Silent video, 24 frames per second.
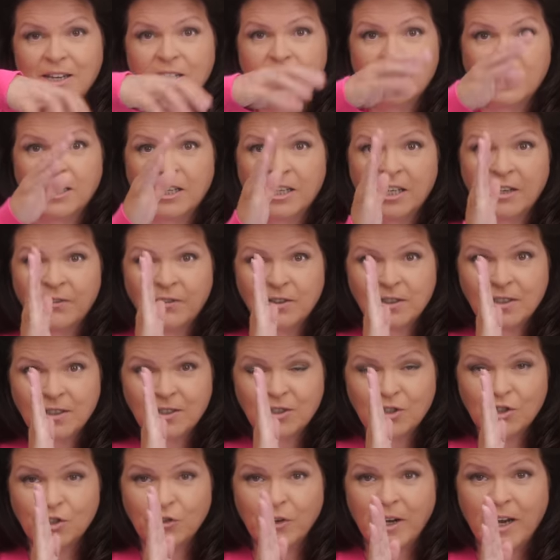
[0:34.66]
to give it
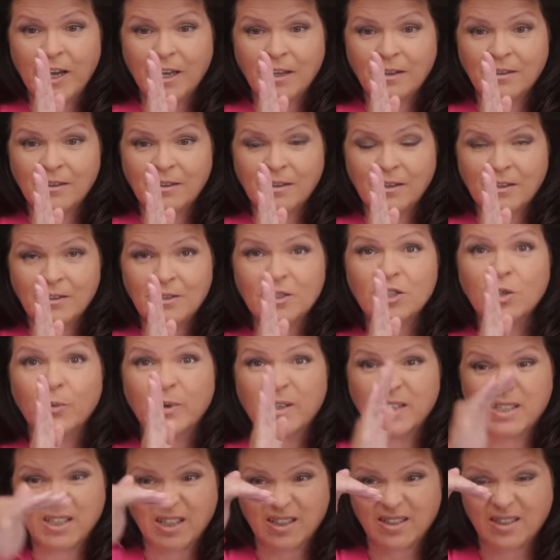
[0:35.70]
strength so
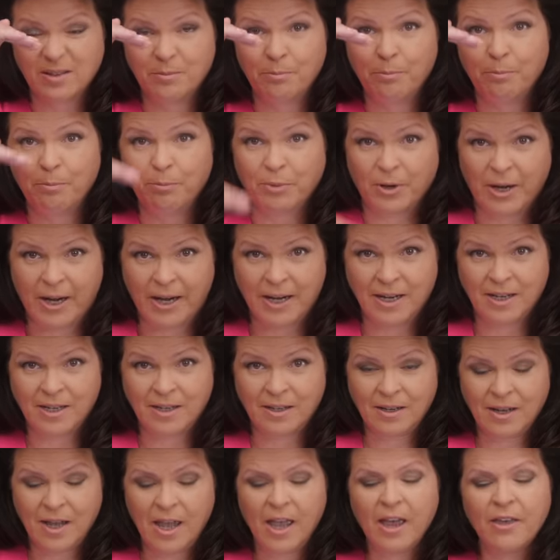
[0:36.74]
it doesn't break.
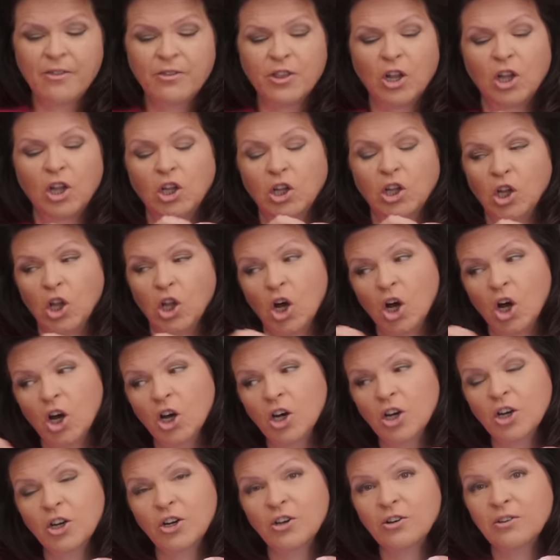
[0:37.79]
The
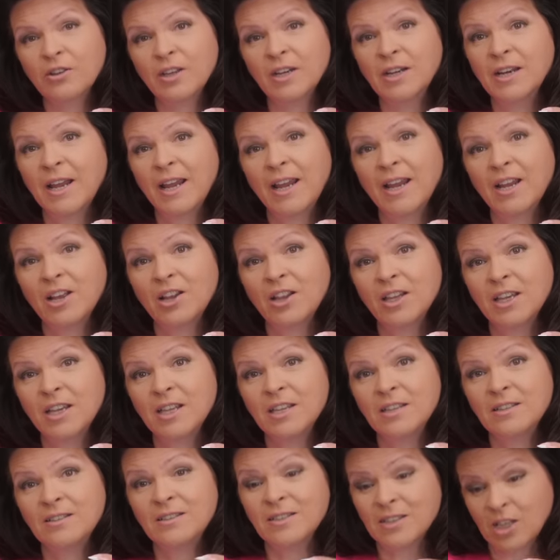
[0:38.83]
longer the nail
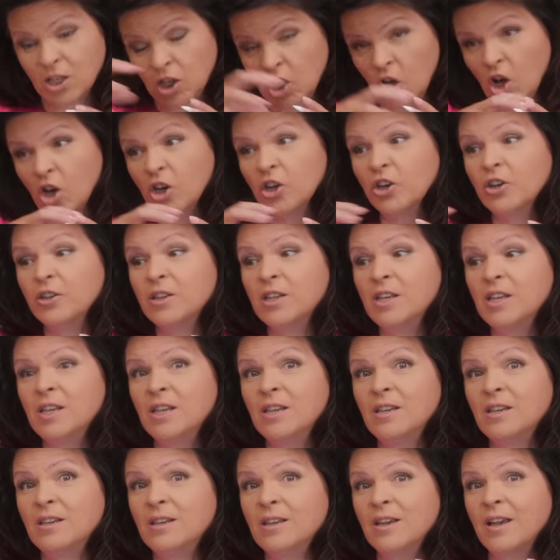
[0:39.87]
is, the longer
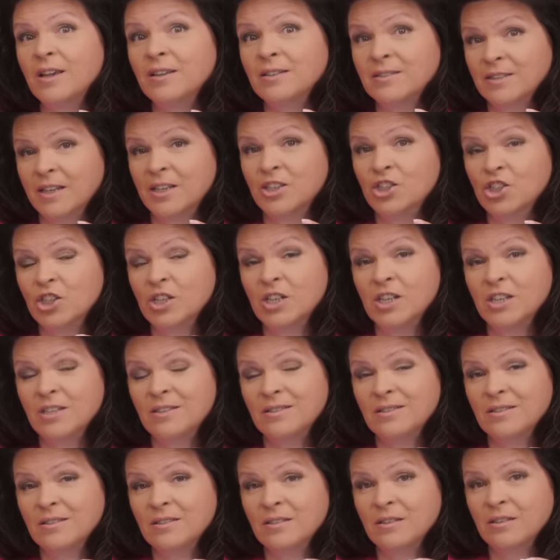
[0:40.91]
the extension
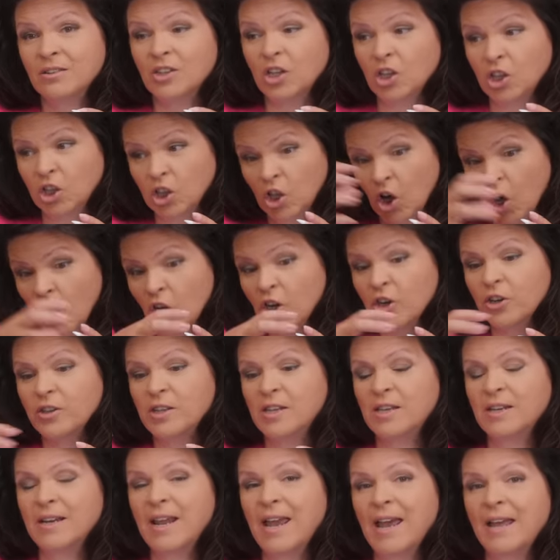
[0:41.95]
is, the longer
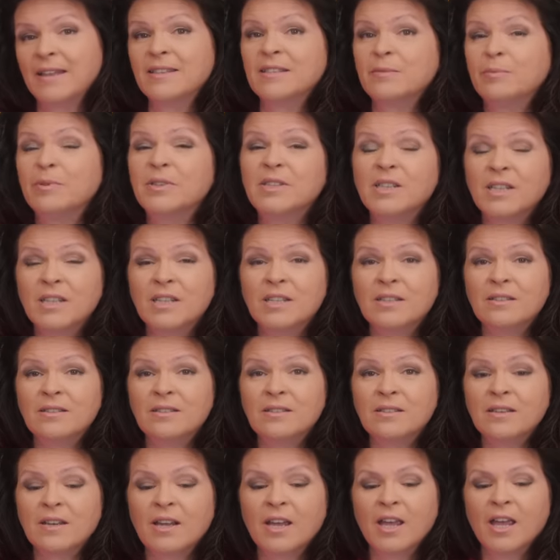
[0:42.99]
the enhancement is,